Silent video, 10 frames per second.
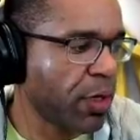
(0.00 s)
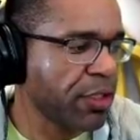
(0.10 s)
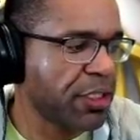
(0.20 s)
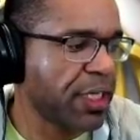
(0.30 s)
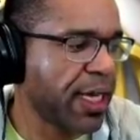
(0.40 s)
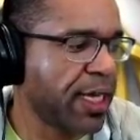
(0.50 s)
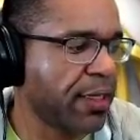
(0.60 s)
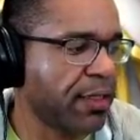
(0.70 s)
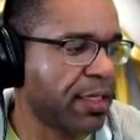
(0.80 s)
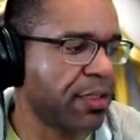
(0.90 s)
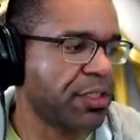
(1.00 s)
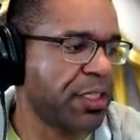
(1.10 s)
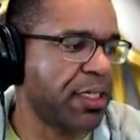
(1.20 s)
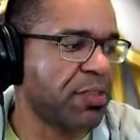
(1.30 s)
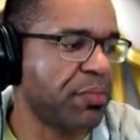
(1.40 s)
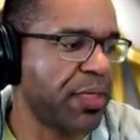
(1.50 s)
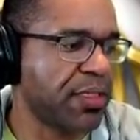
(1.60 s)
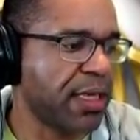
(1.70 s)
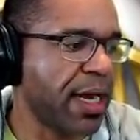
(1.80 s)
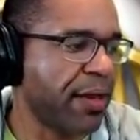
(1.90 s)
Where is she at? There she is,
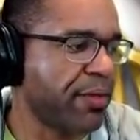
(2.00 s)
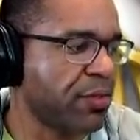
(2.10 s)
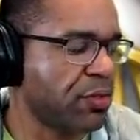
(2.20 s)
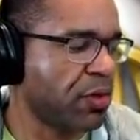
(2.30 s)
Miss Iris.